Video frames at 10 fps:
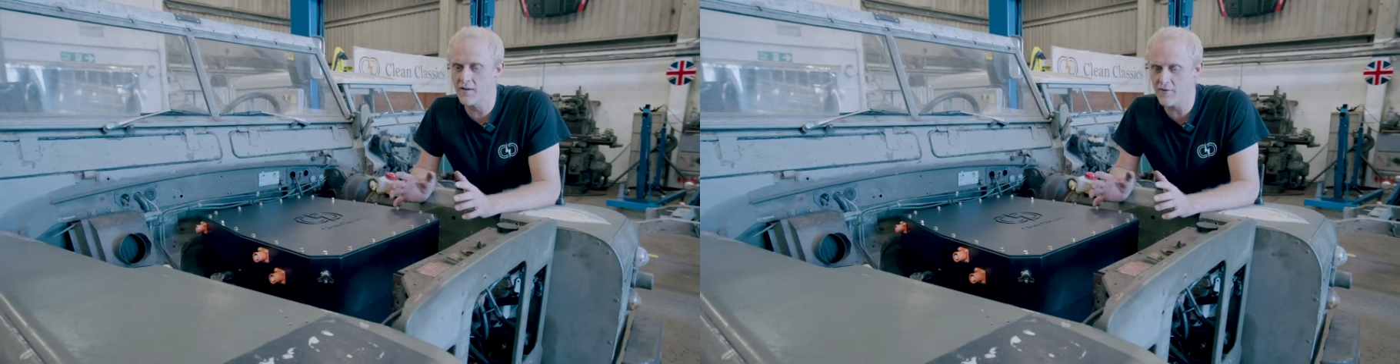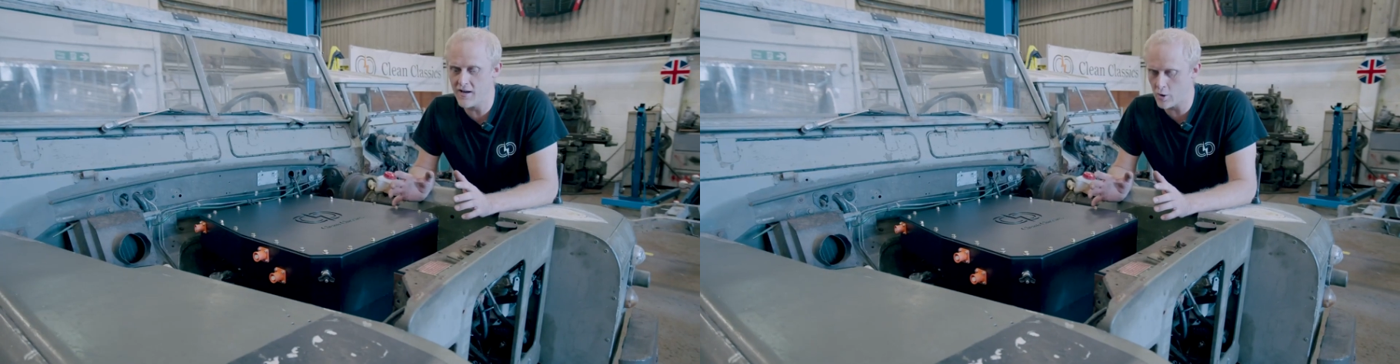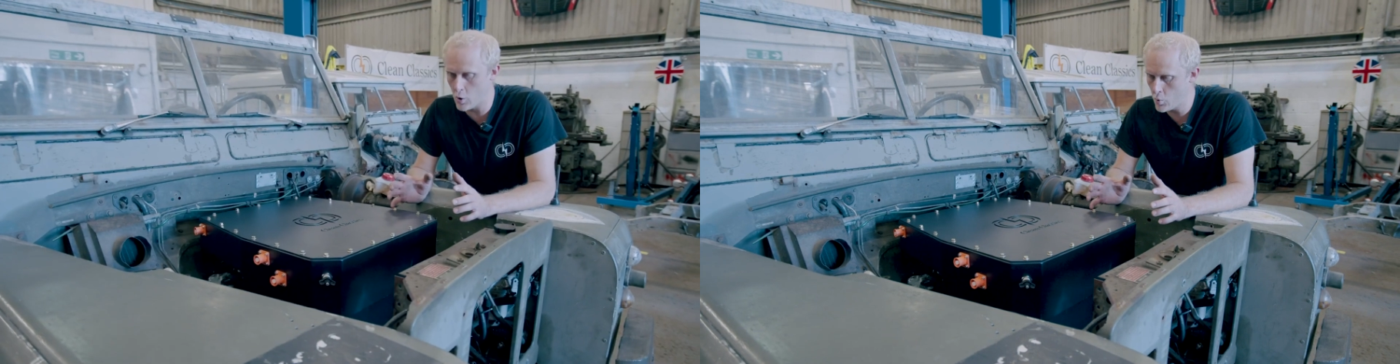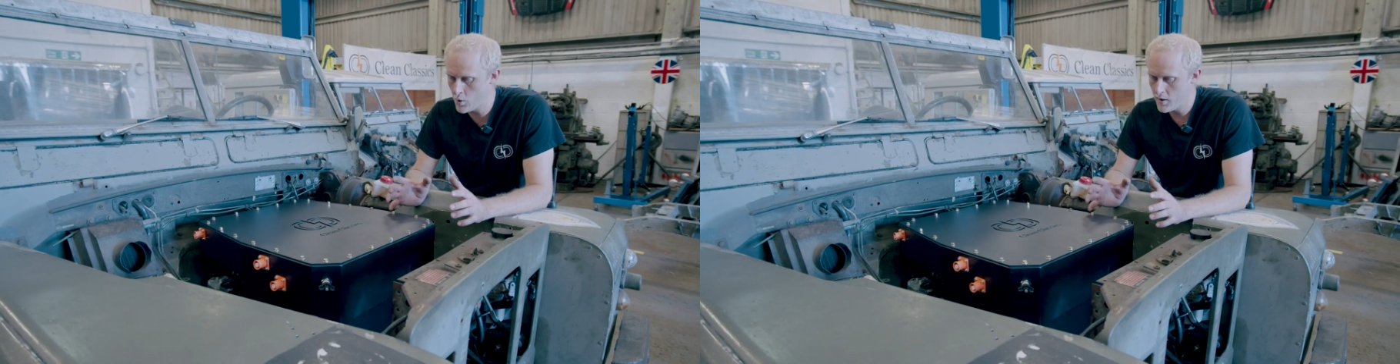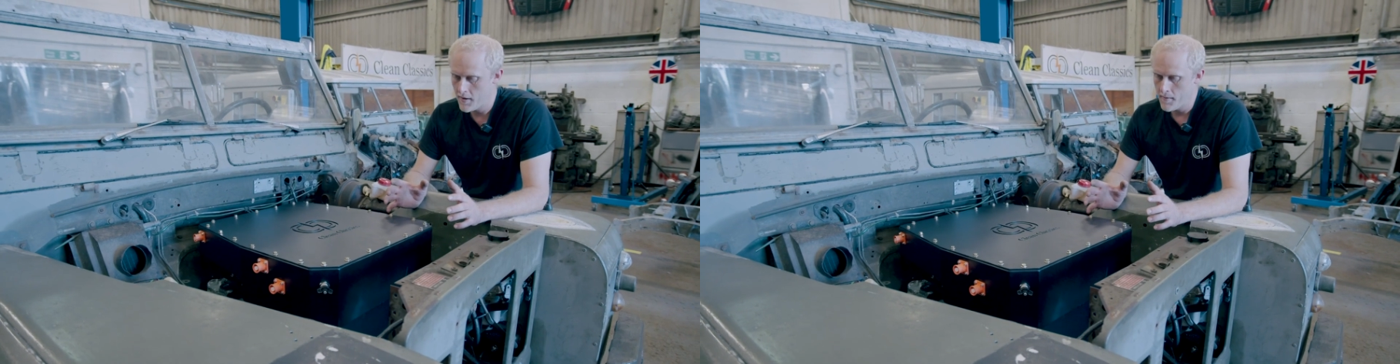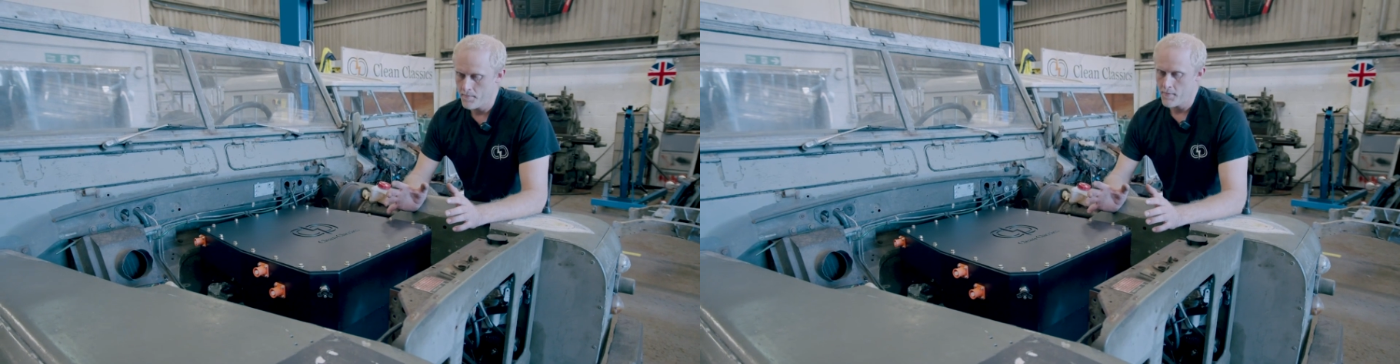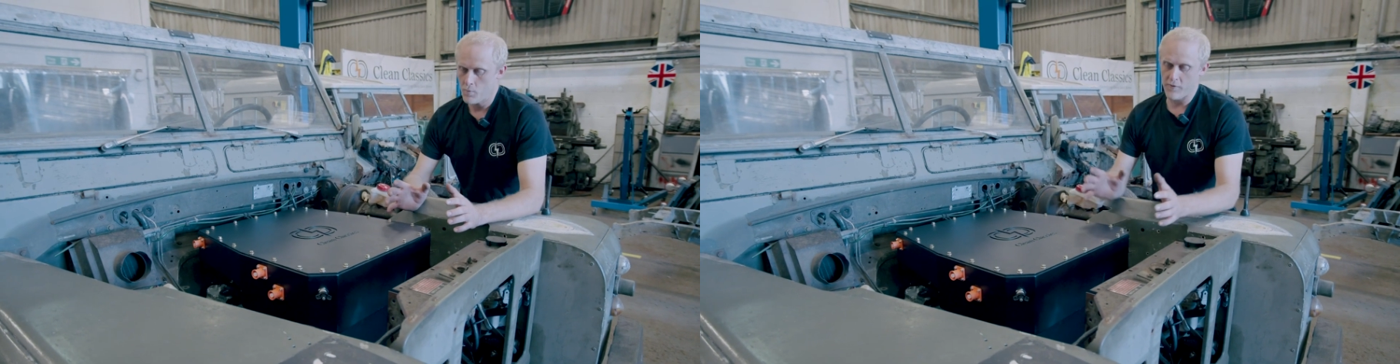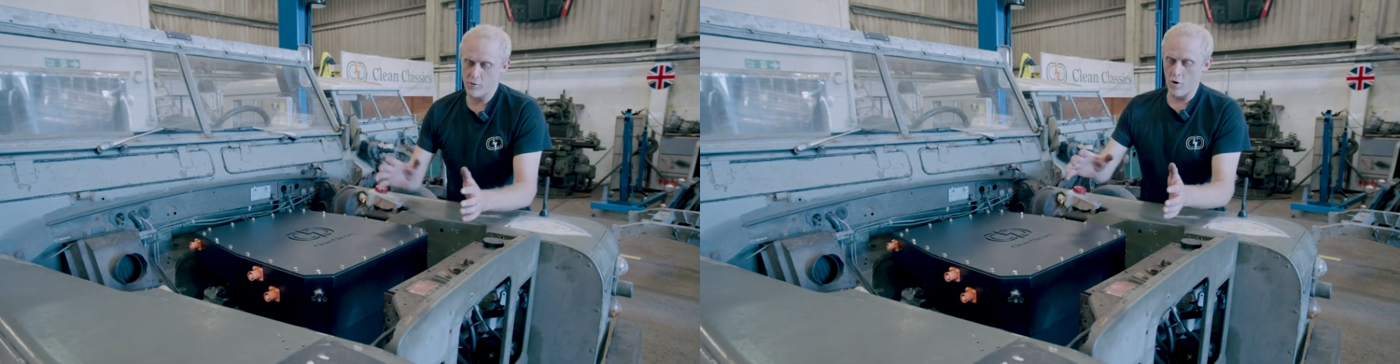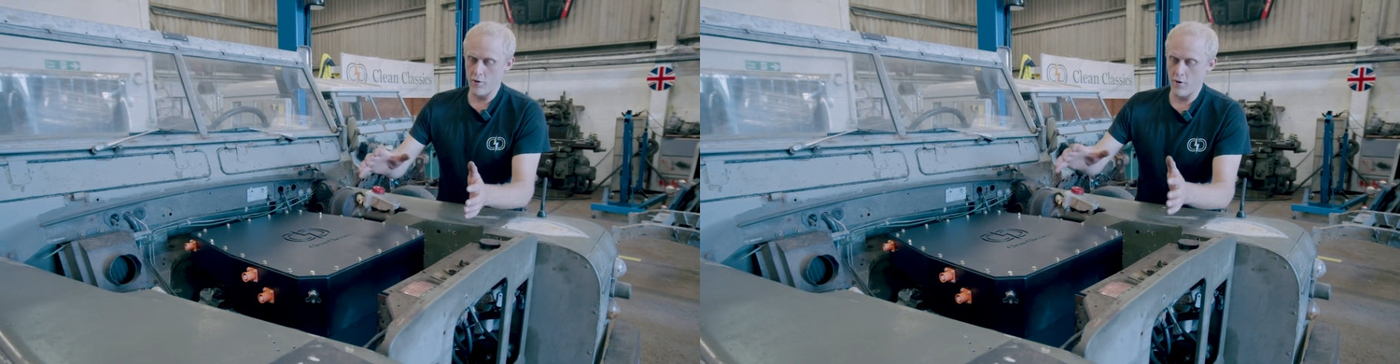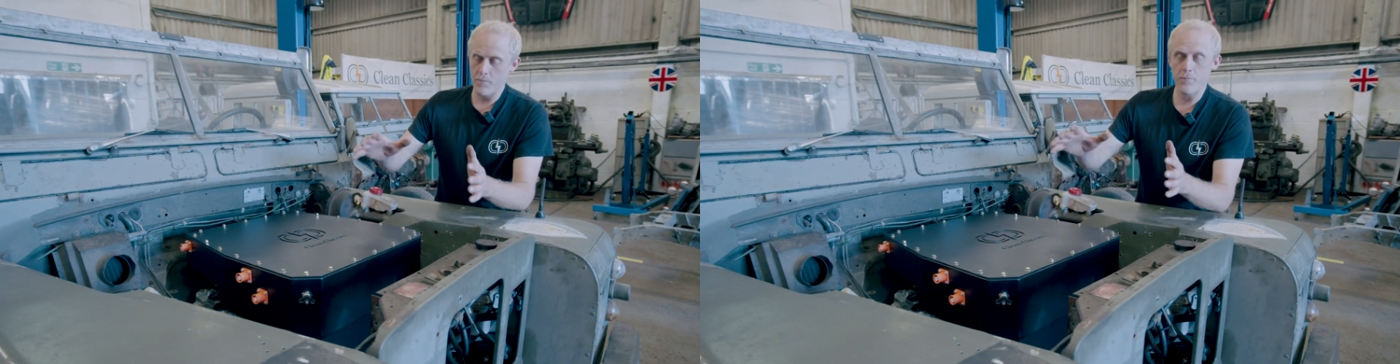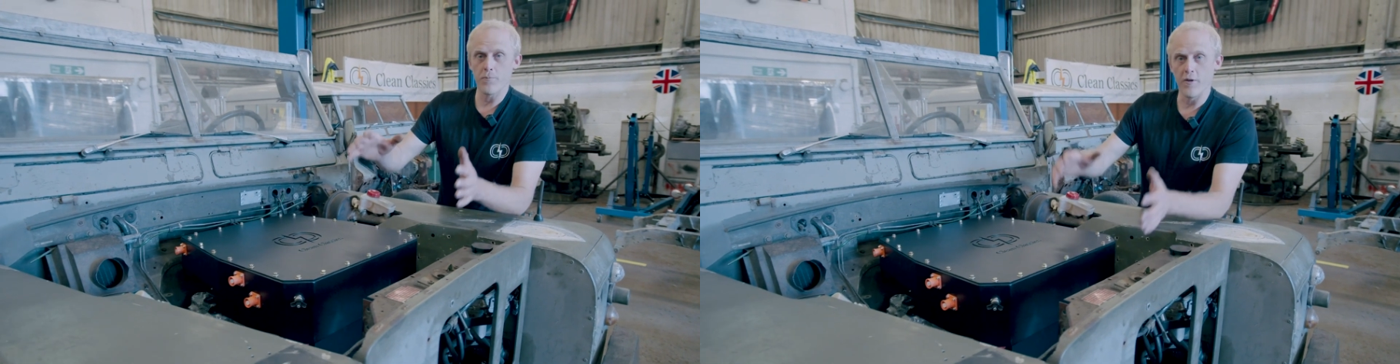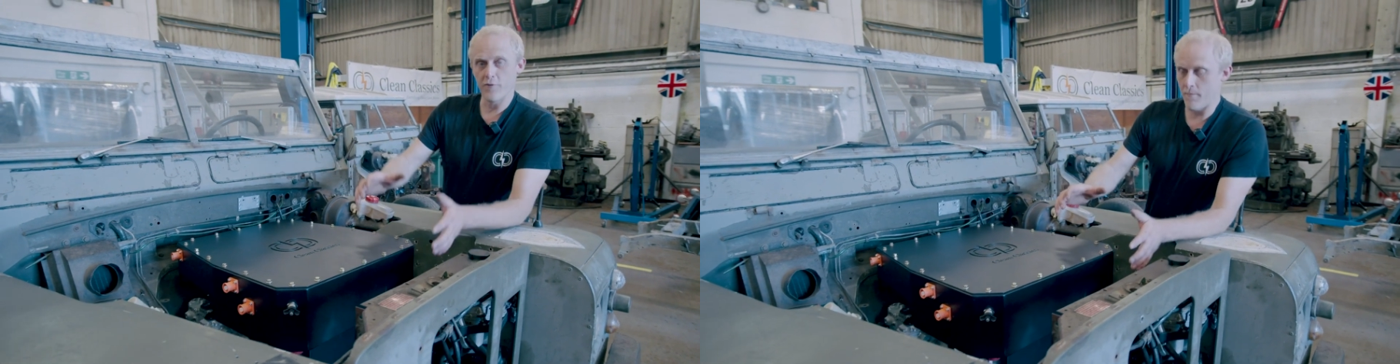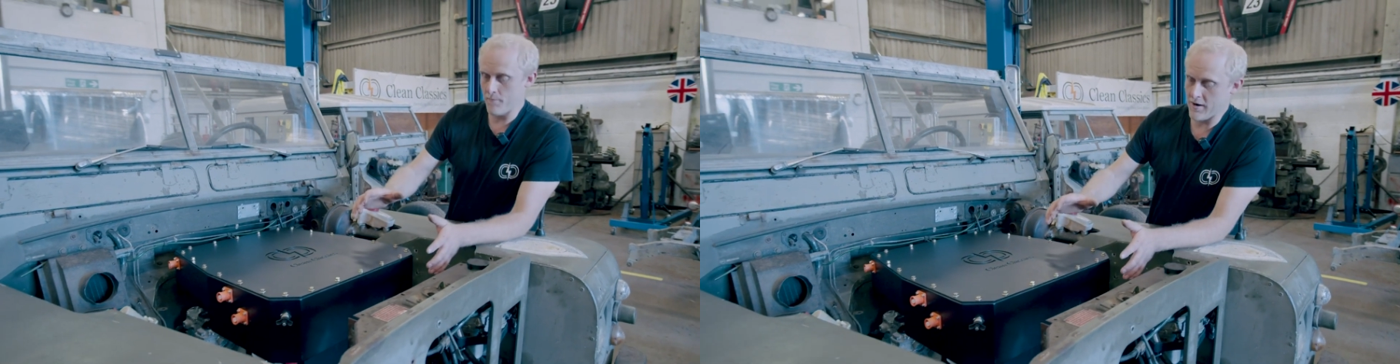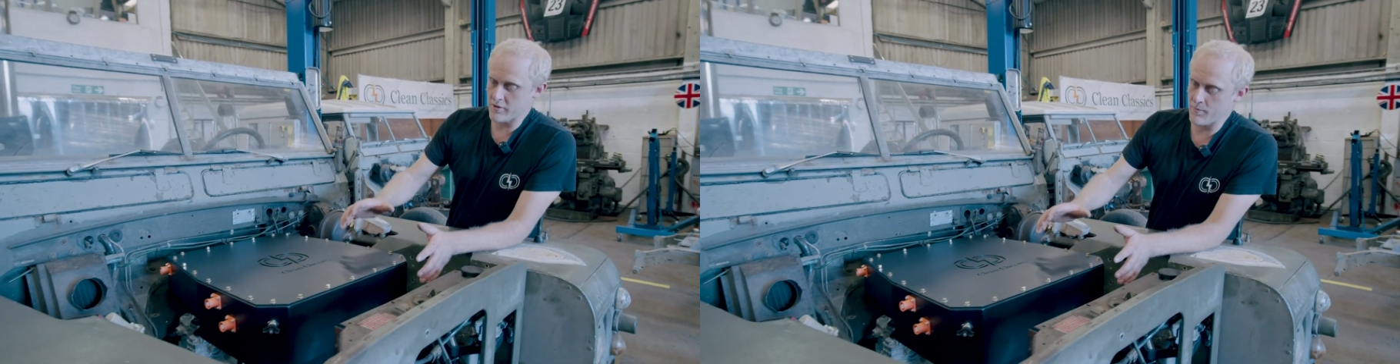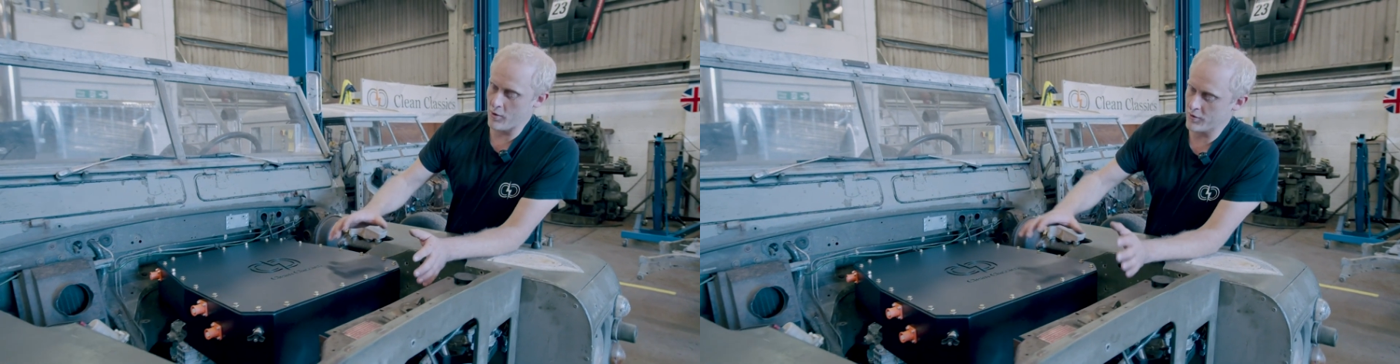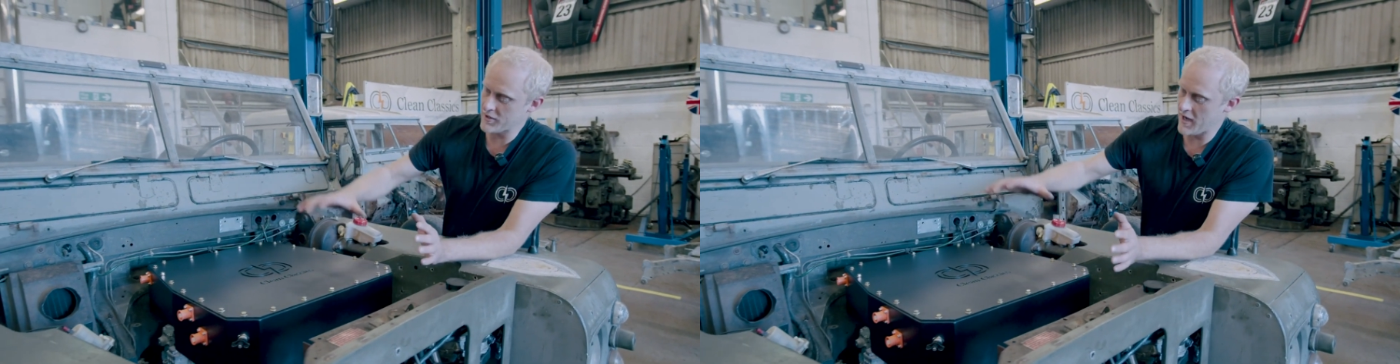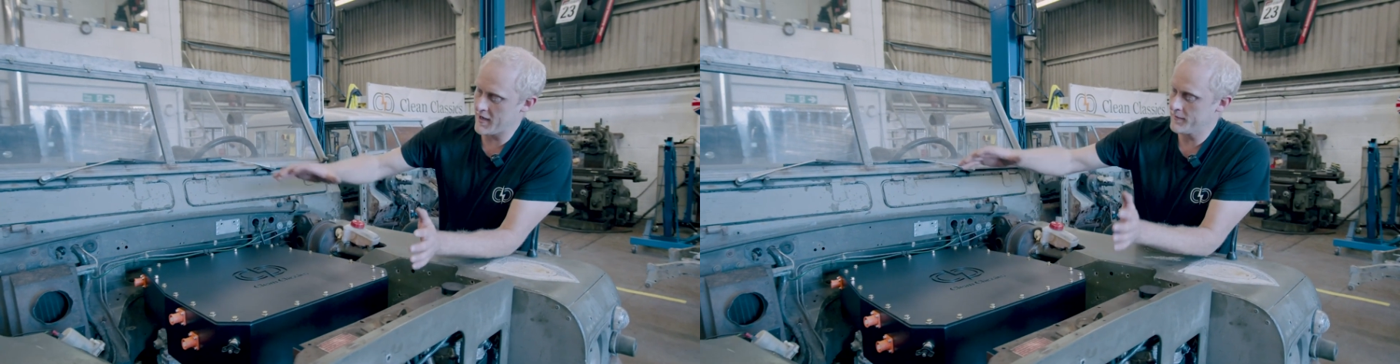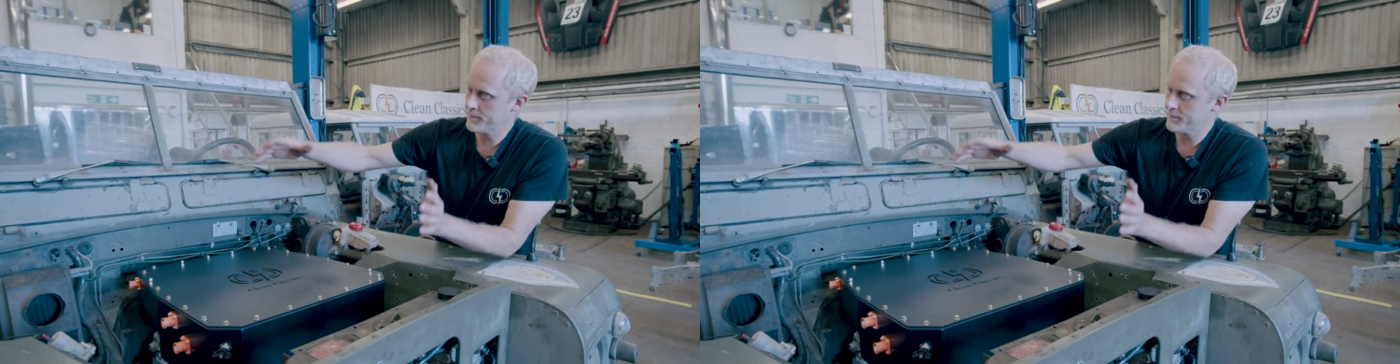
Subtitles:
a vehicle. We've got the front battery box in